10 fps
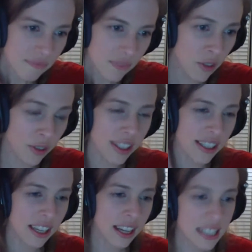
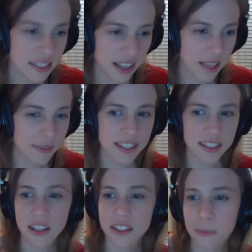fully developed as
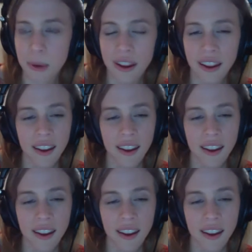adults. But